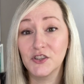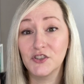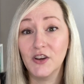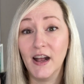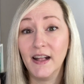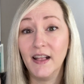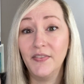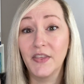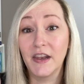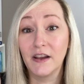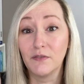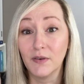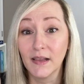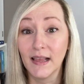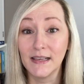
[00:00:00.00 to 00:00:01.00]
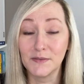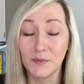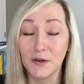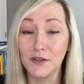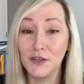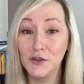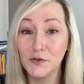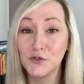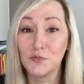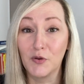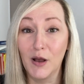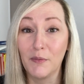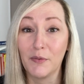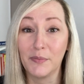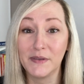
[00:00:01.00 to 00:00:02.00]
tracking that I realized what a huge
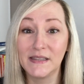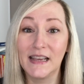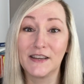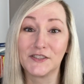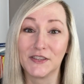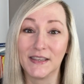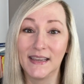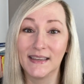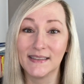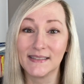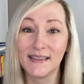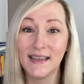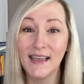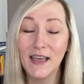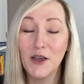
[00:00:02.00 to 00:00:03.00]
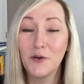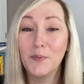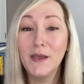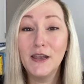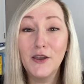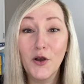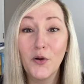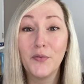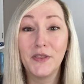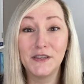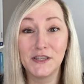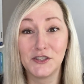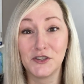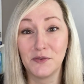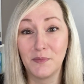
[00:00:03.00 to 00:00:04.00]
problem this actually is. We know that
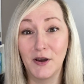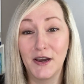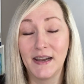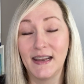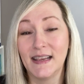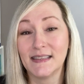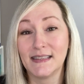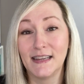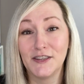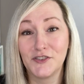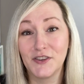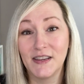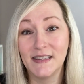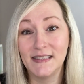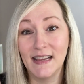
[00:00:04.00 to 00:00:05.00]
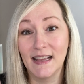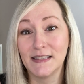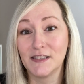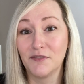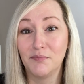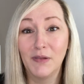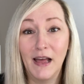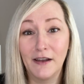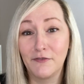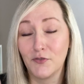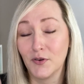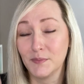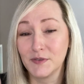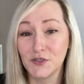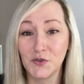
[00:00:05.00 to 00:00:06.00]
digital marketing is an intricate dance of
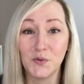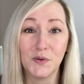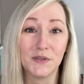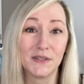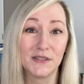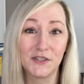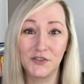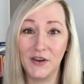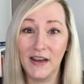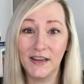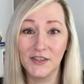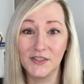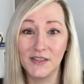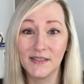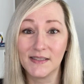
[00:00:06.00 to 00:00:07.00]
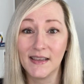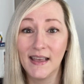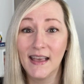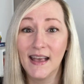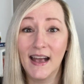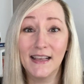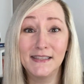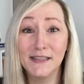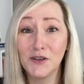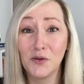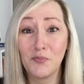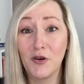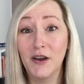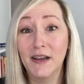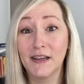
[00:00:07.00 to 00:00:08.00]
platforms, tools, and strategies. A single
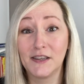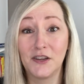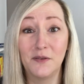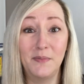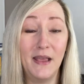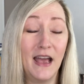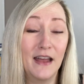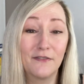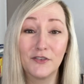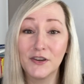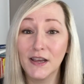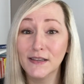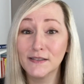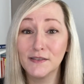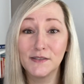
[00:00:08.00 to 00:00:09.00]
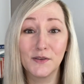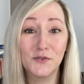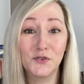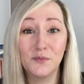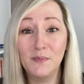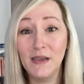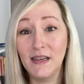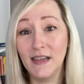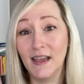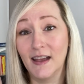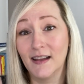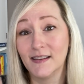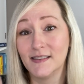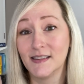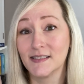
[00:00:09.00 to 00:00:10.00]
product could be advertised on social
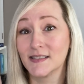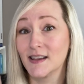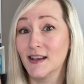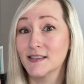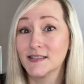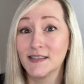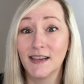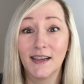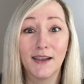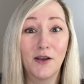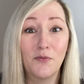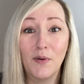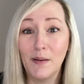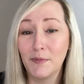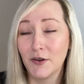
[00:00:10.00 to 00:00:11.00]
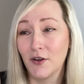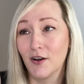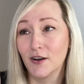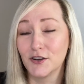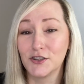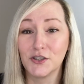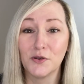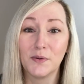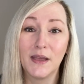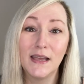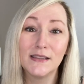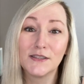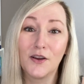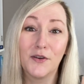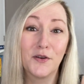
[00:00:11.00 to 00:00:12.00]
media, discussed in a webinar,
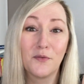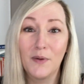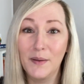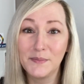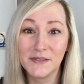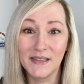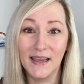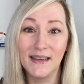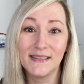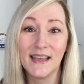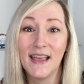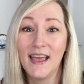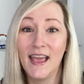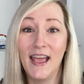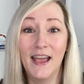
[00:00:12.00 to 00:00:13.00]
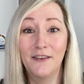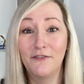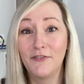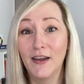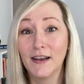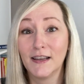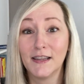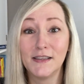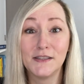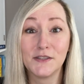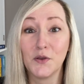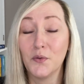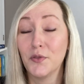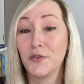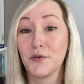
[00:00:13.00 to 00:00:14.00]
showcased on a website, and finally
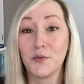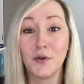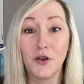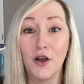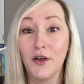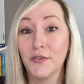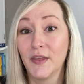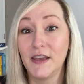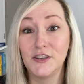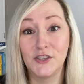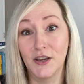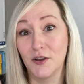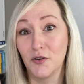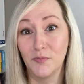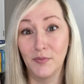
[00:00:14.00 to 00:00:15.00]
sold through an online checkout